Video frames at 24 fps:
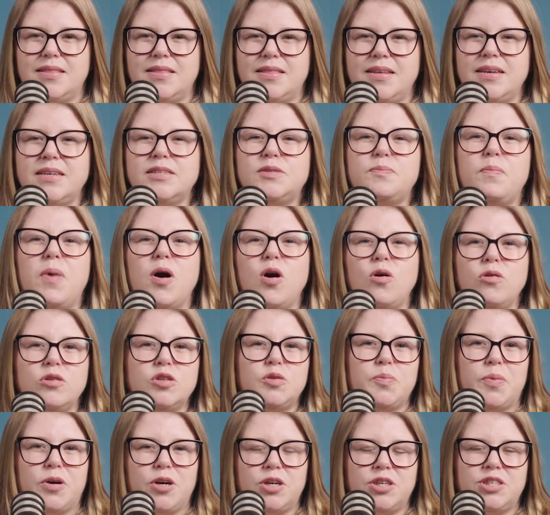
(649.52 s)
These
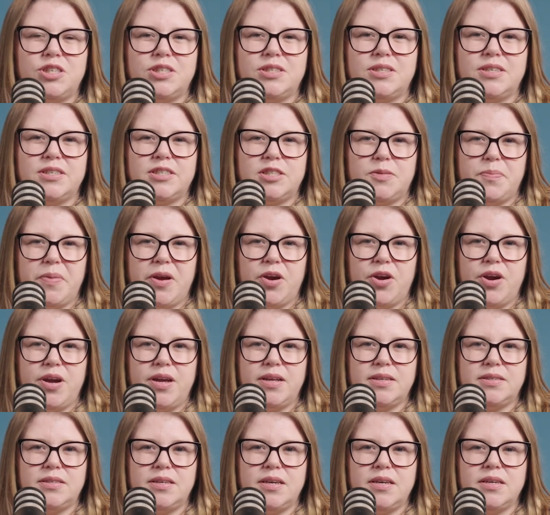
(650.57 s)
post-purchase
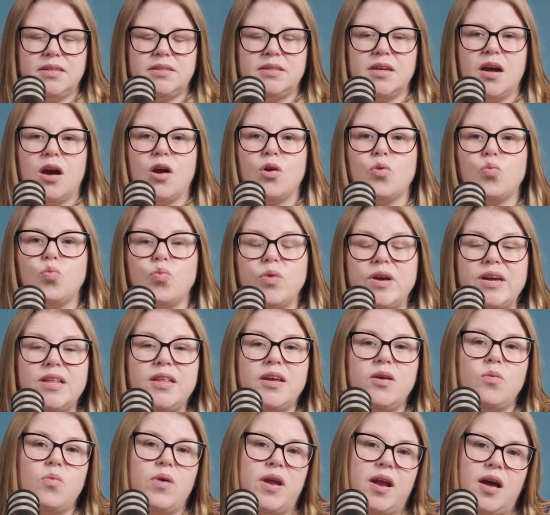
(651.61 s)
experiences are
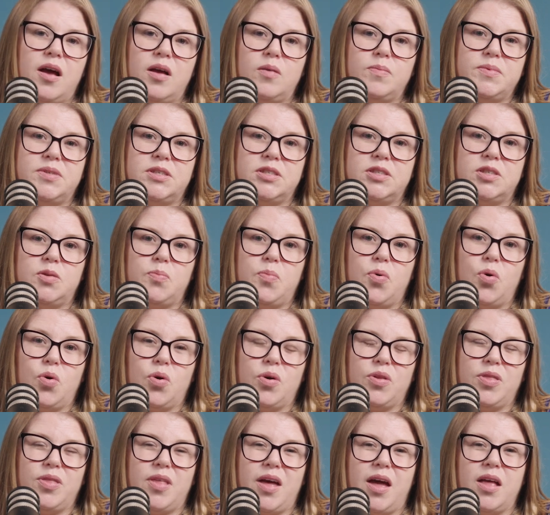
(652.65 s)
really what help to
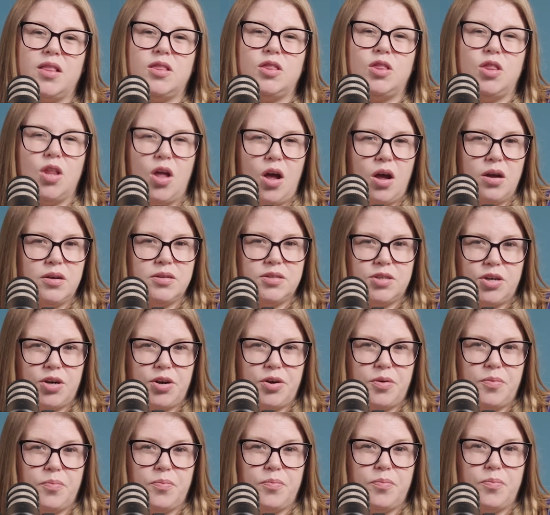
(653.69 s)
support that
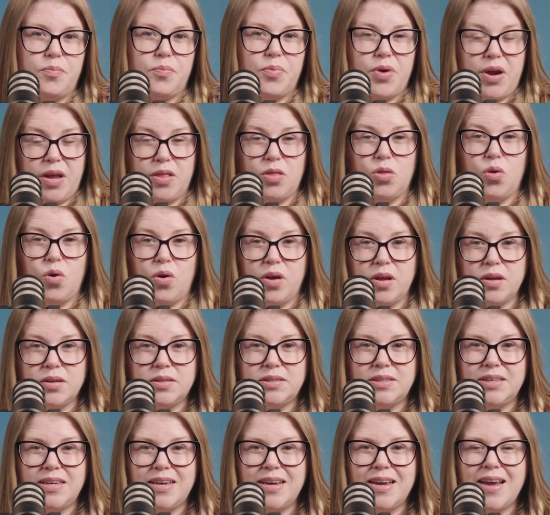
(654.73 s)
long-term brand
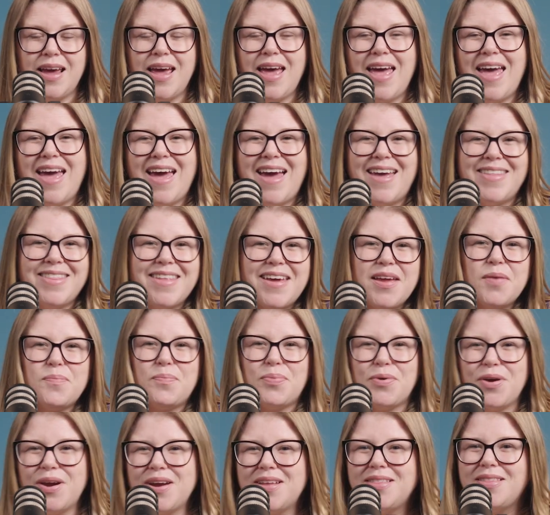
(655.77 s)
loyalty and that
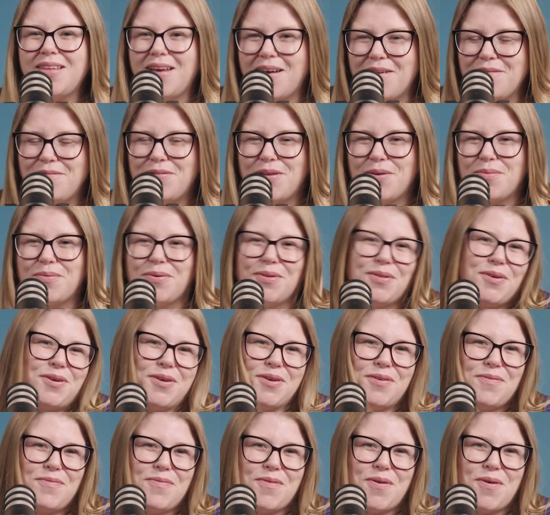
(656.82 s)
brand love that we're
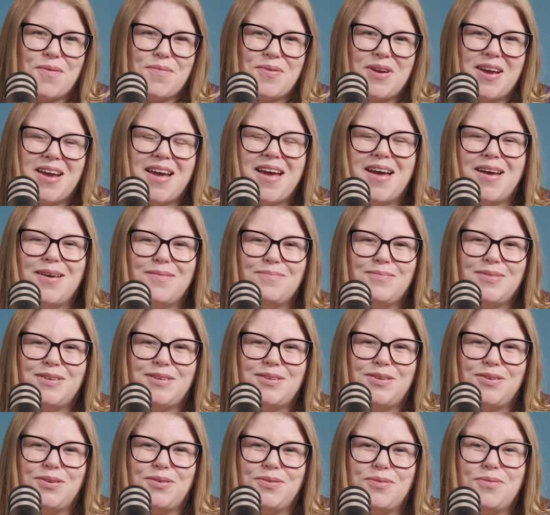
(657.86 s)
looking for when it comes
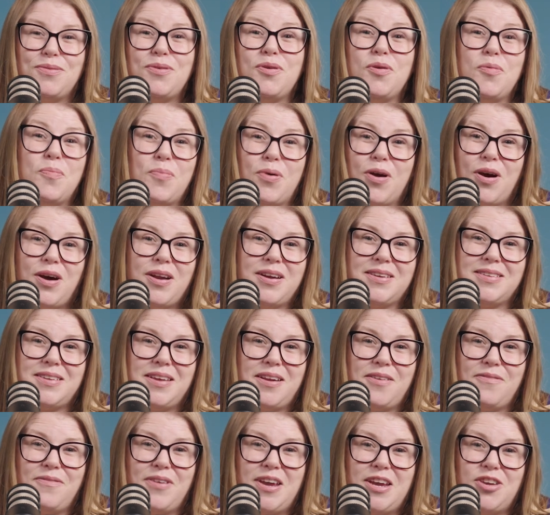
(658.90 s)
to new product
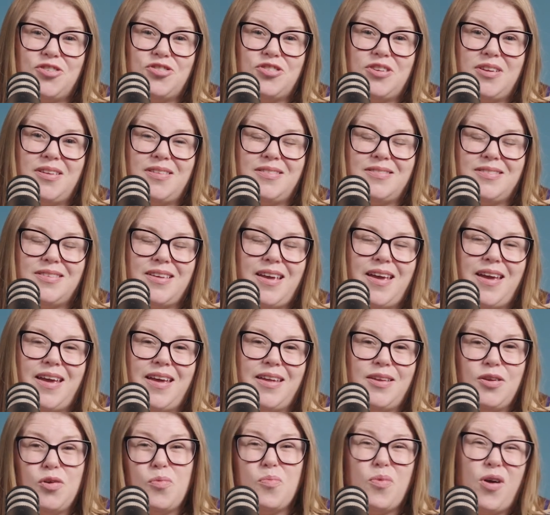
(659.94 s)
innovations
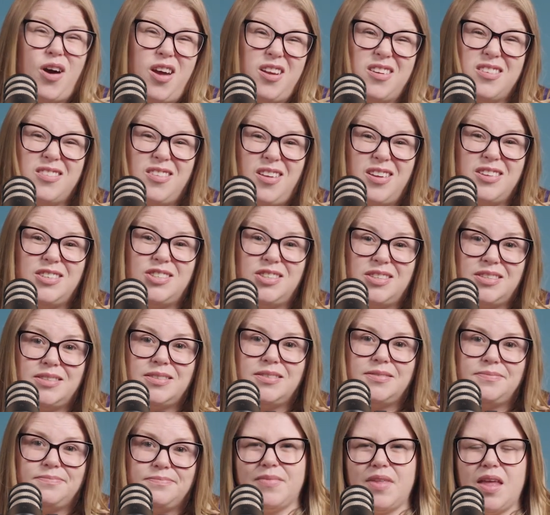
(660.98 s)
and new product launches.